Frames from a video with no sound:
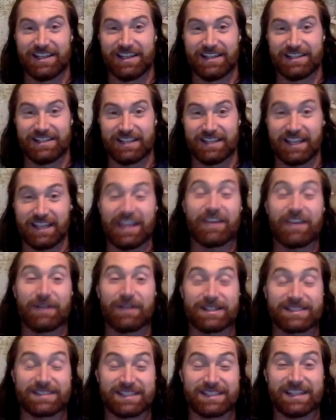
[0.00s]
to hear
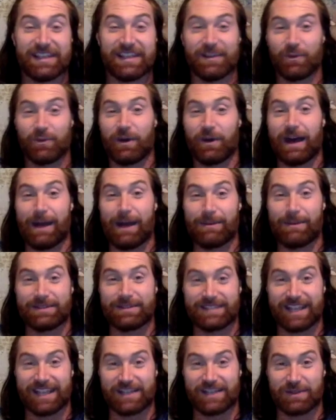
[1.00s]
and see what happens
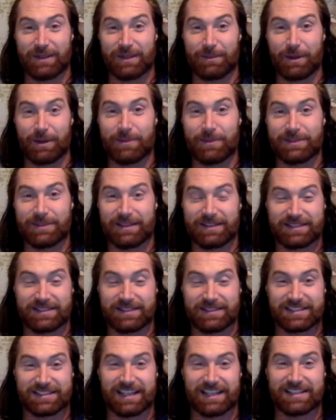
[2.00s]
next with that property and the
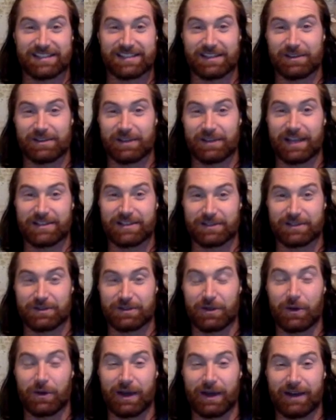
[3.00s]
success that you guys will
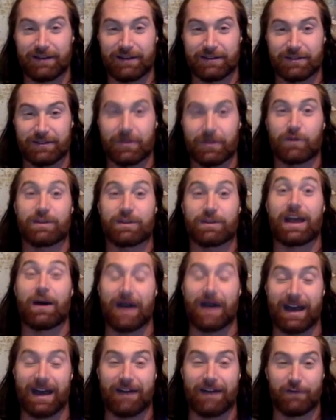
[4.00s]
no doubt
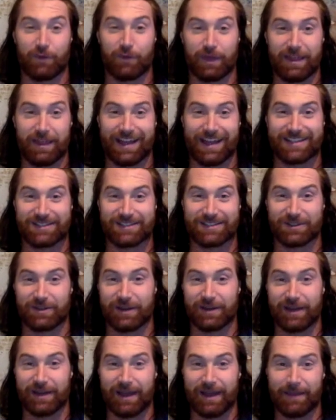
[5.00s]
have with that. So
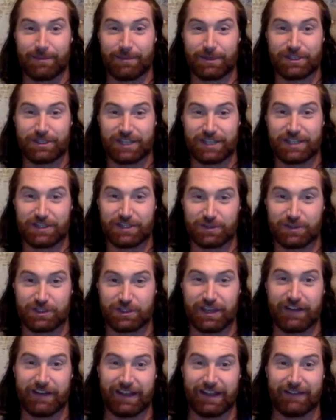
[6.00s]
I appreciate you
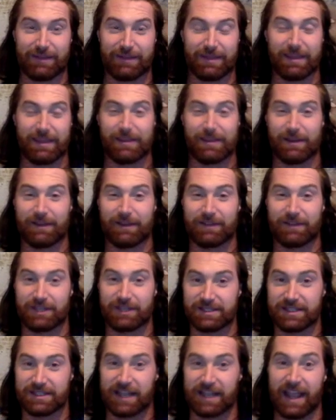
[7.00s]
sharing everything that you have done
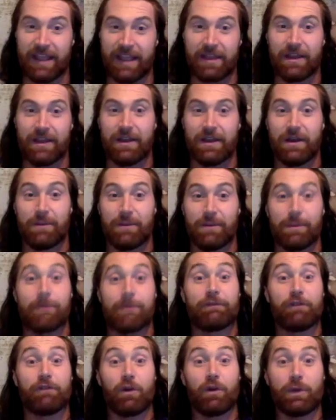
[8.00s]
today. But
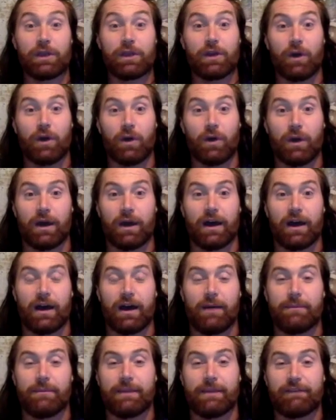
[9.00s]
before we go,
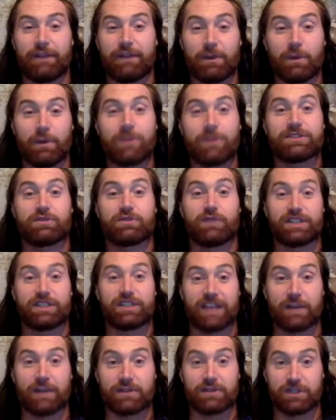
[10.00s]
if anyone wants to reach
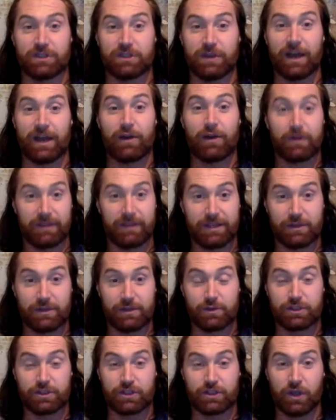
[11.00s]
out to you, how can they do
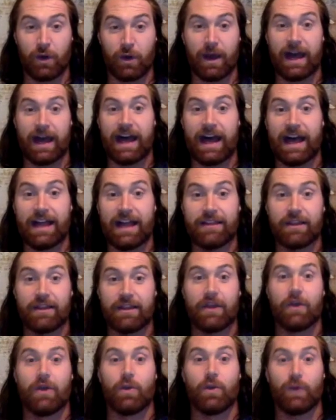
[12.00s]
so? And
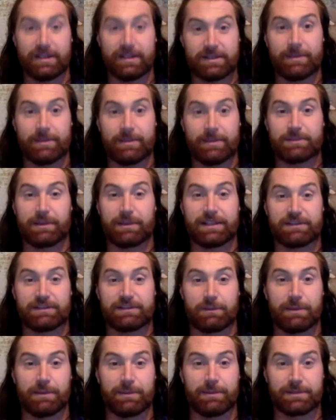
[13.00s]
where's the best place for
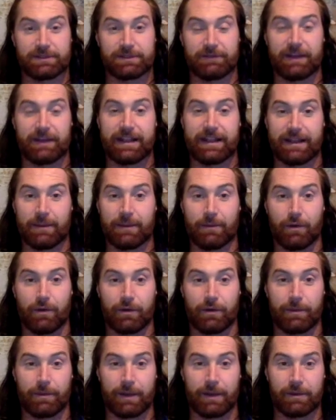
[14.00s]
people to find out more
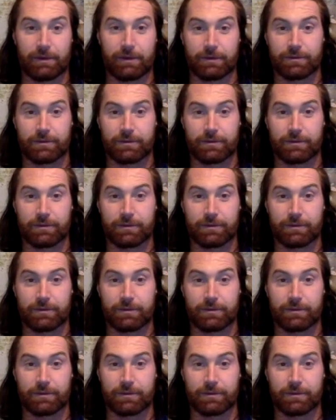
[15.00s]
about you?